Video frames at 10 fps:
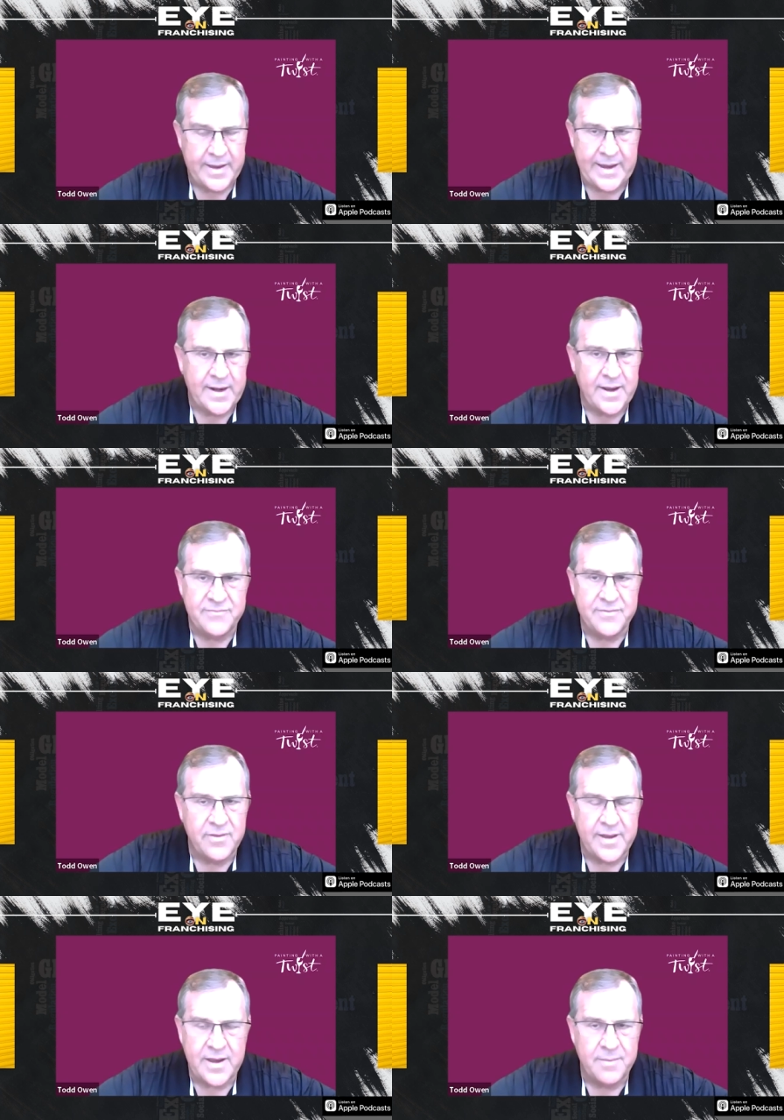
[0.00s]
Again, I
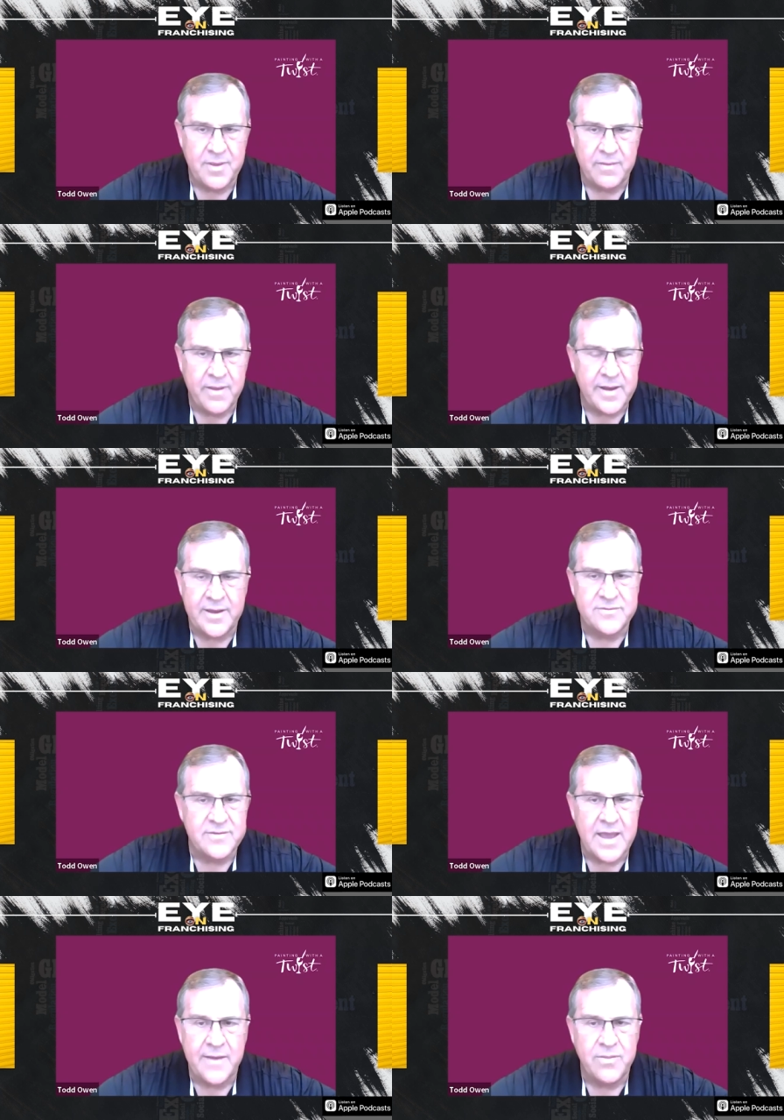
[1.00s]
feel like I'm the
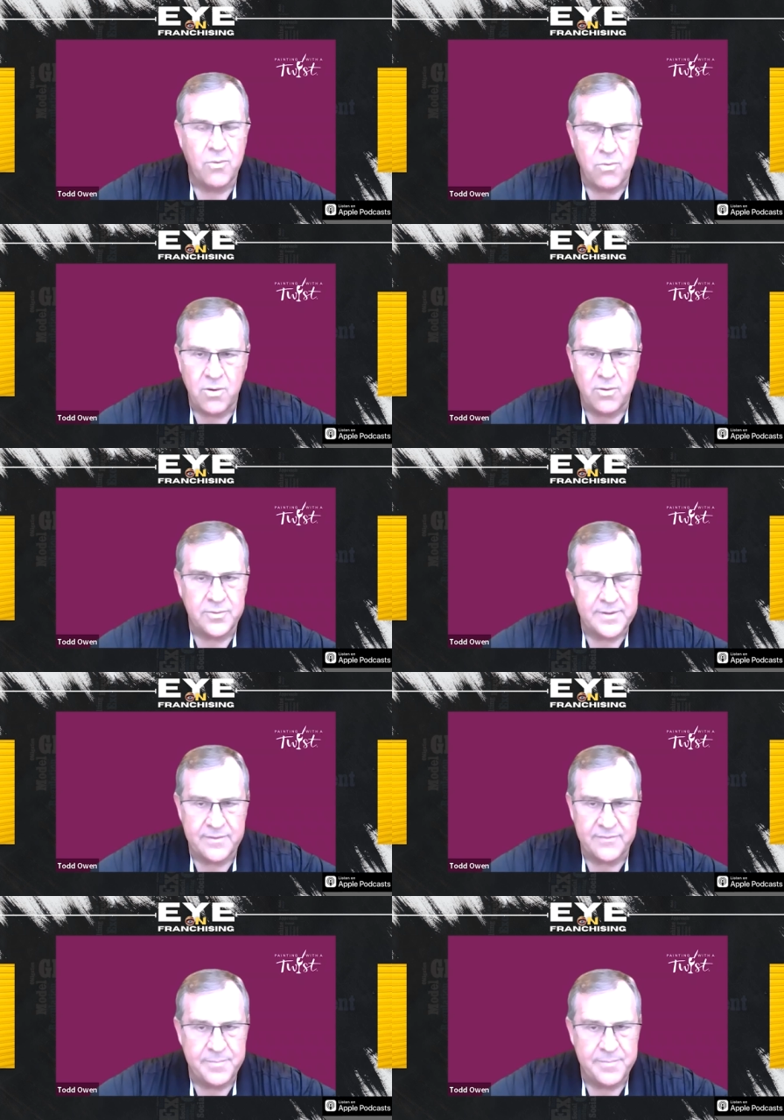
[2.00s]
luckiest guy in the world
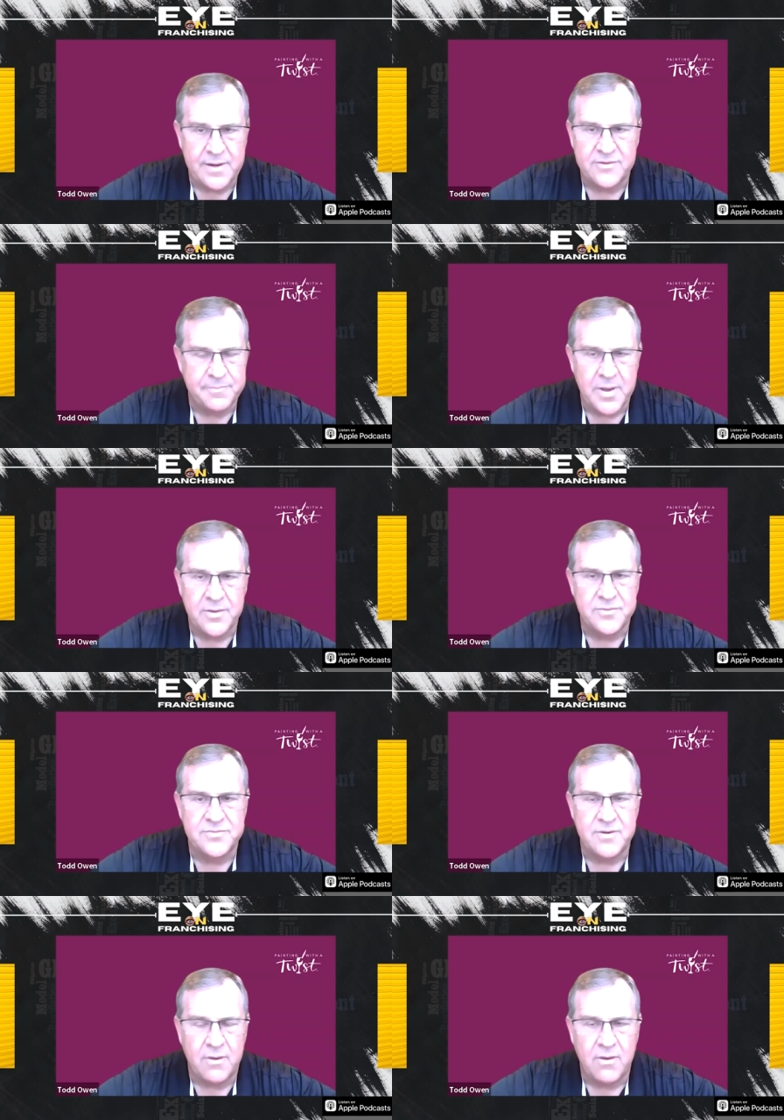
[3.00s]
to have been
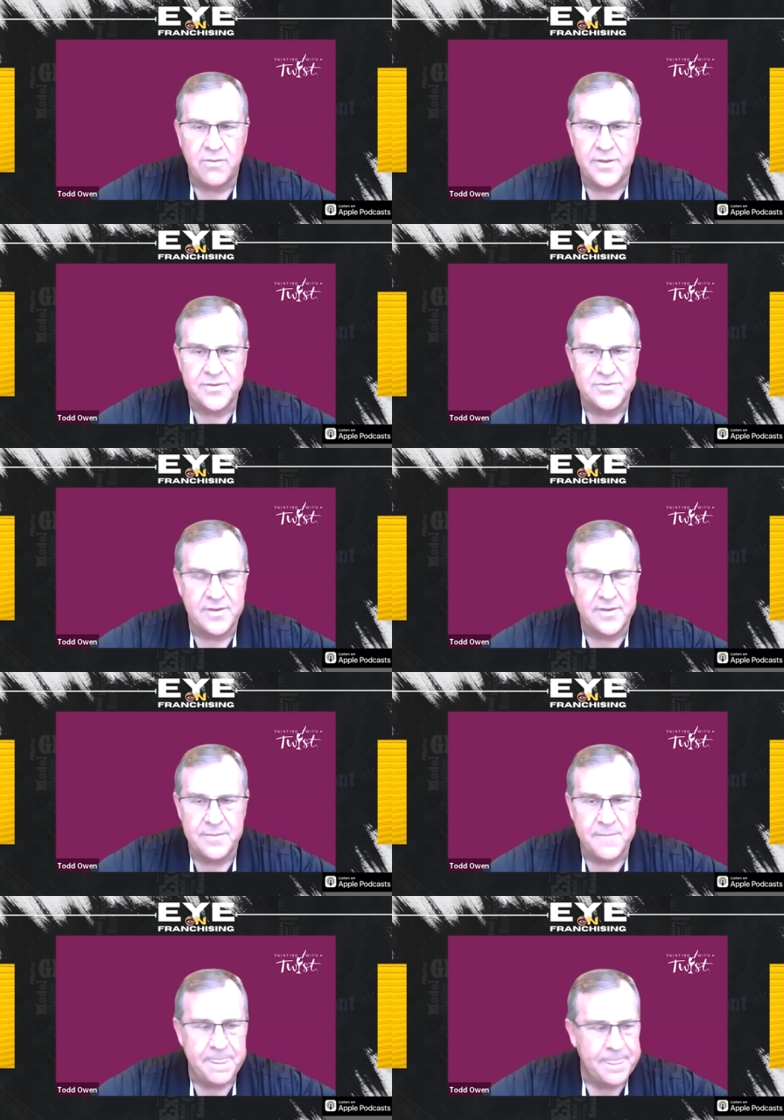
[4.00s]
exposed to all this. And,